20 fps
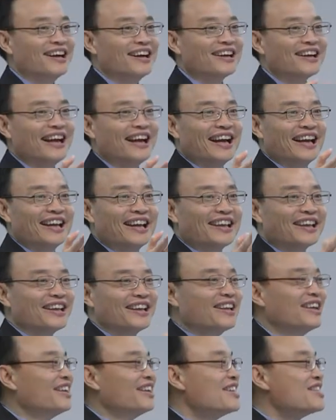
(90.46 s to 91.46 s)
okay.
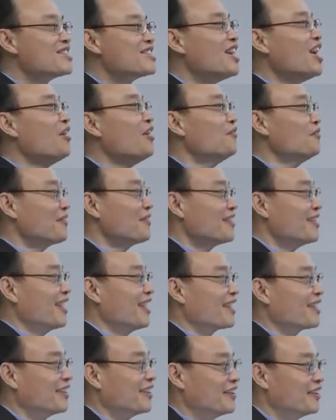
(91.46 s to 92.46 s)
Some,
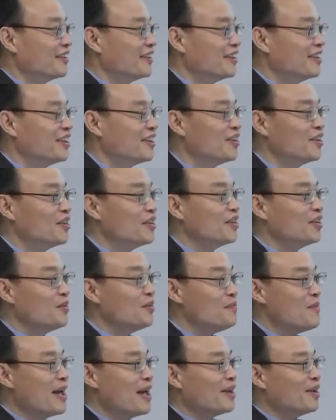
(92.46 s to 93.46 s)
thank you
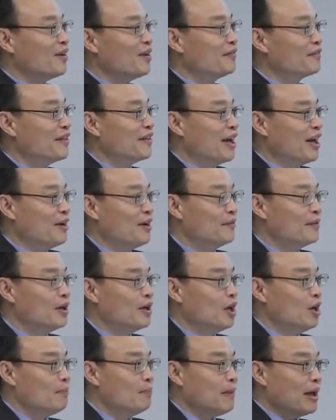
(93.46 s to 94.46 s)
many of them
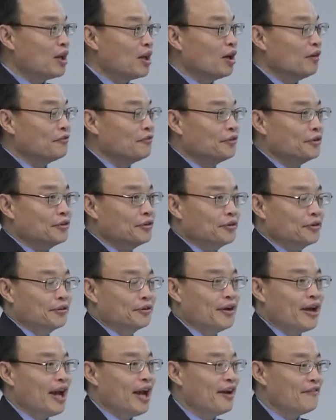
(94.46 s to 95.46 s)
many of
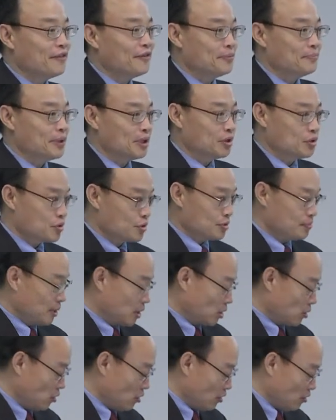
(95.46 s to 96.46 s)
you haven't been to
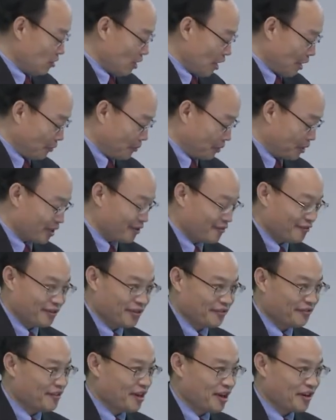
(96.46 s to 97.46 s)
Macau. I will give
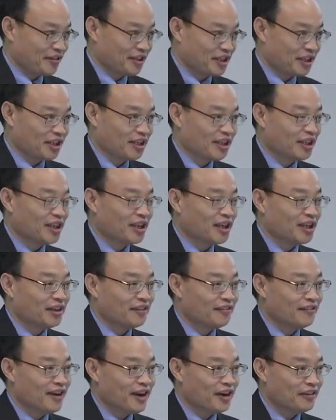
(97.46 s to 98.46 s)
a very,
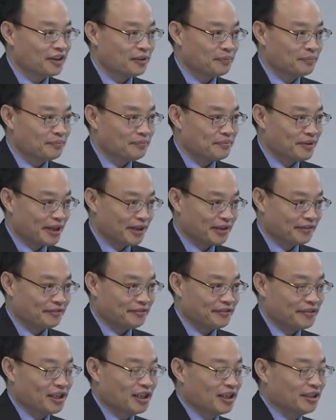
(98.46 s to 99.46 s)
very brief
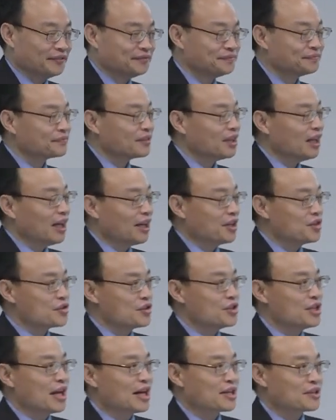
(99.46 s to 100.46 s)
uh,
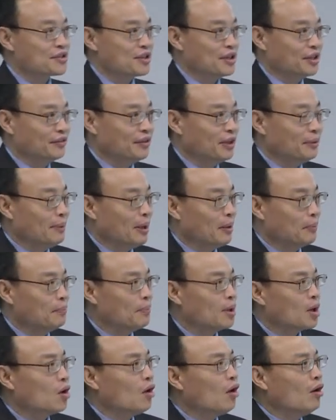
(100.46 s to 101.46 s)
introduction about
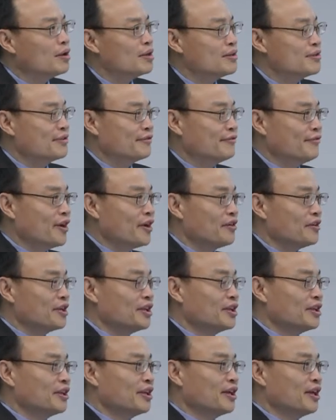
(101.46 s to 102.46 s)
Macau is a
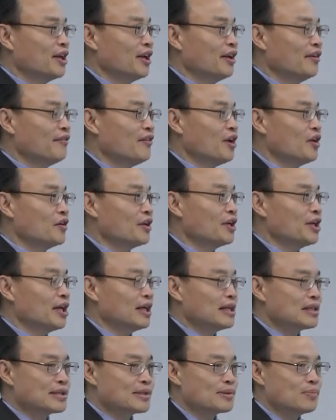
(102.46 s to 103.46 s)
very, very
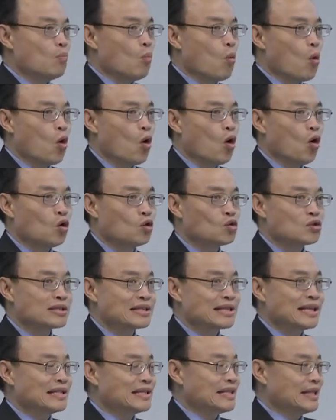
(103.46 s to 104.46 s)
uh, small
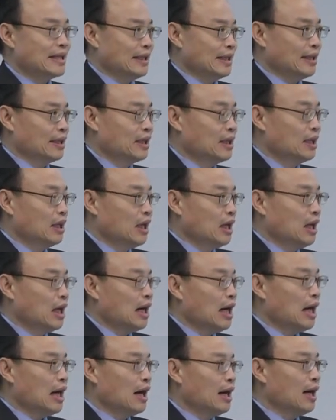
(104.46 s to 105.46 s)
city,
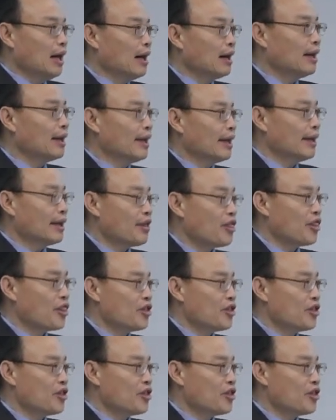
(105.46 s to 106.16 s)
uh, only